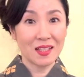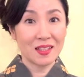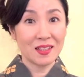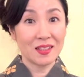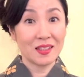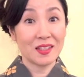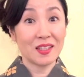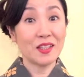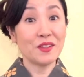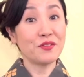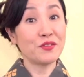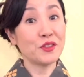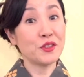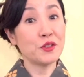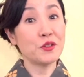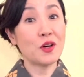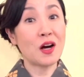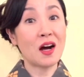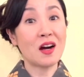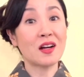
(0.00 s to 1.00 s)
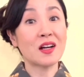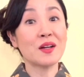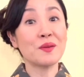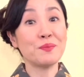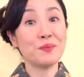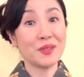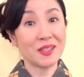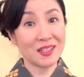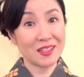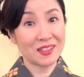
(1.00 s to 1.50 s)
If you are a
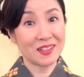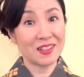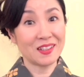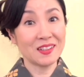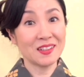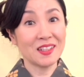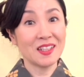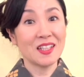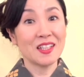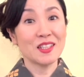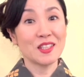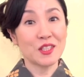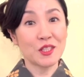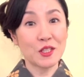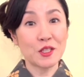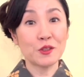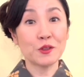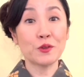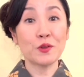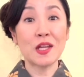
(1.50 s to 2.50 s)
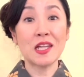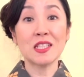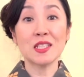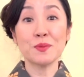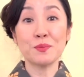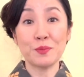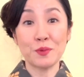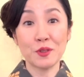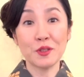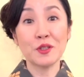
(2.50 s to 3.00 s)
beginner, children's
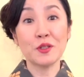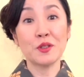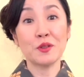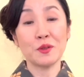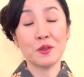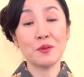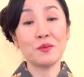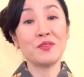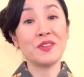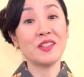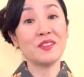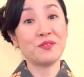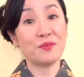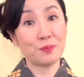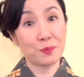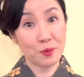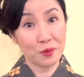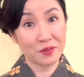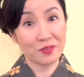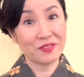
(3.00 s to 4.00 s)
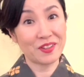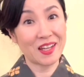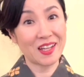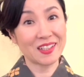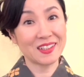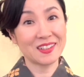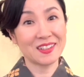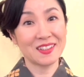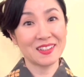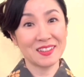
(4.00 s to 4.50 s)
book would be perfect.
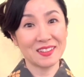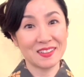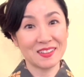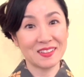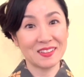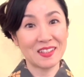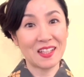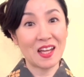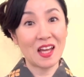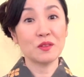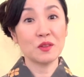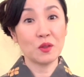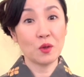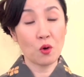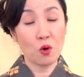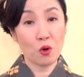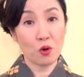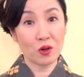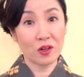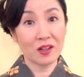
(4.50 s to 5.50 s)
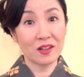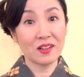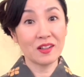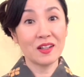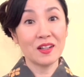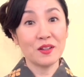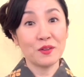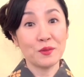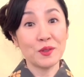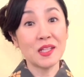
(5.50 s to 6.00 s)
Or
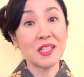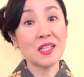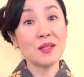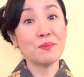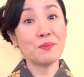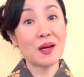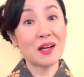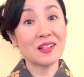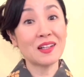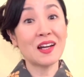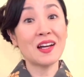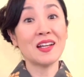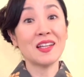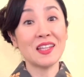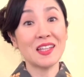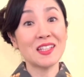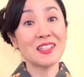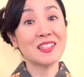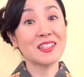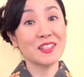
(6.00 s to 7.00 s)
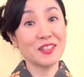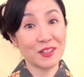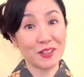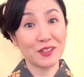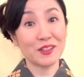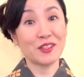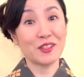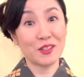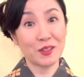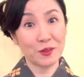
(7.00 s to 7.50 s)
reading manga is good
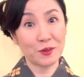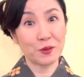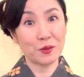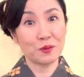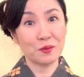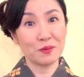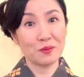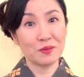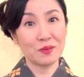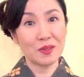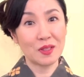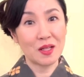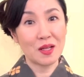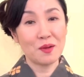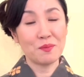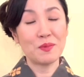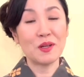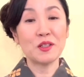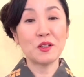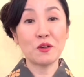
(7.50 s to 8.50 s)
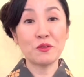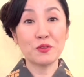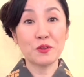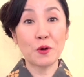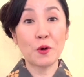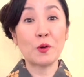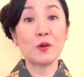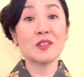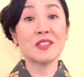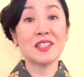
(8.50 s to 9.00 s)
too, but of
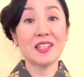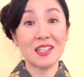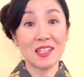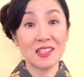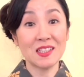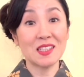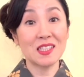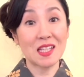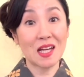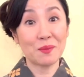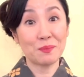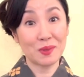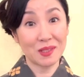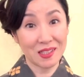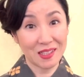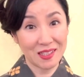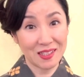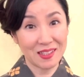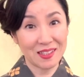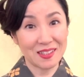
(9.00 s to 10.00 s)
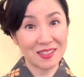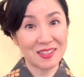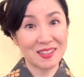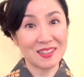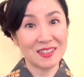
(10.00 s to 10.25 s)
course in Japanese.